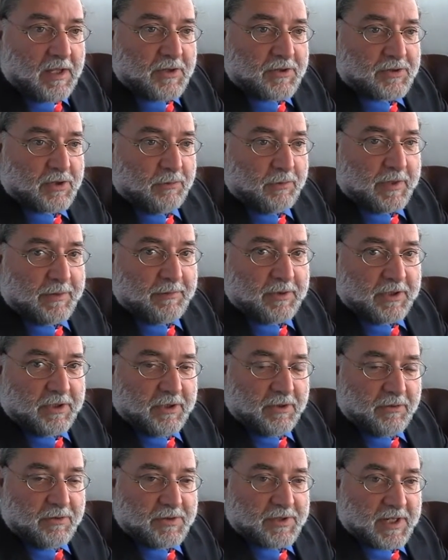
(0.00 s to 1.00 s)
So we would
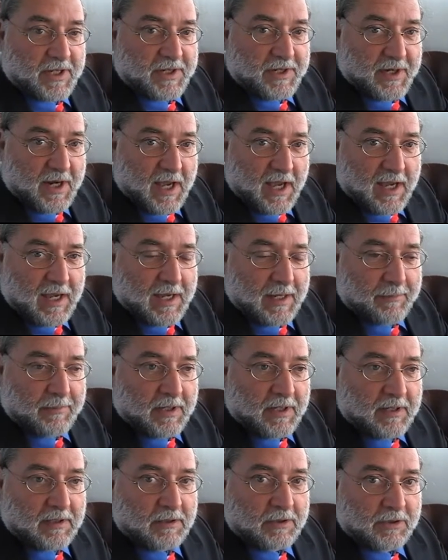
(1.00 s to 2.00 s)
use a knob
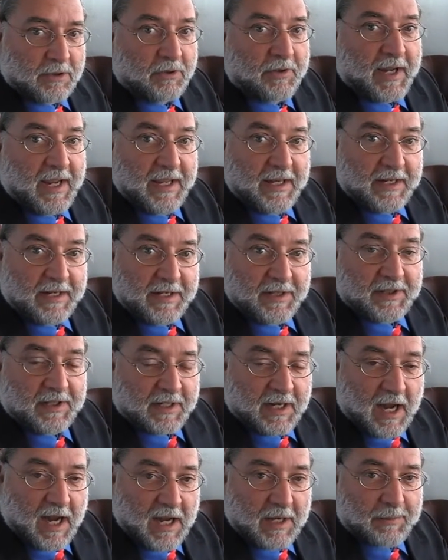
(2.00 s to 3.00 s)
located in the
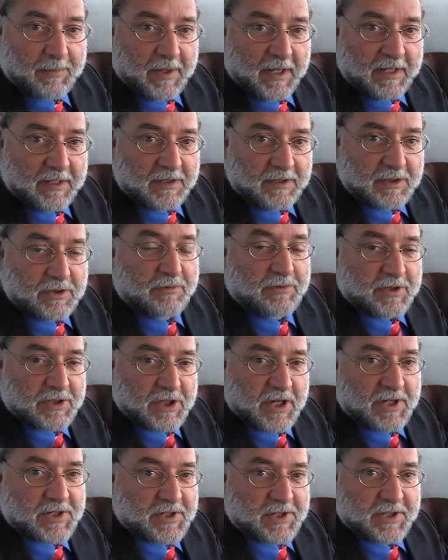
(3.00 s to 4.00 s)
cockpit to
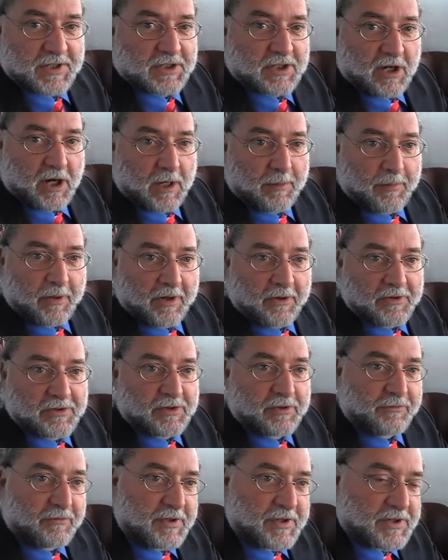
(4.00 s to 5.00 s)
adjust this carburetor.
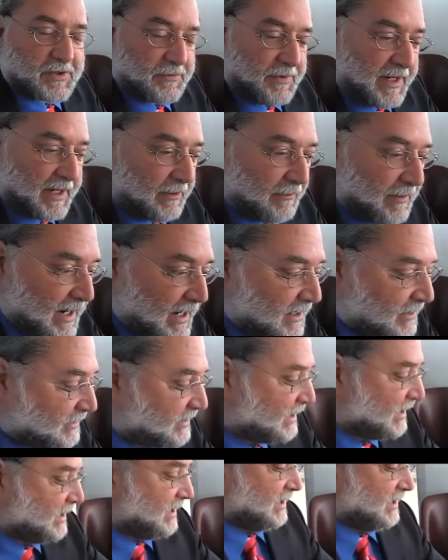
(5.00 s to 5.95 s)
So if we swing around,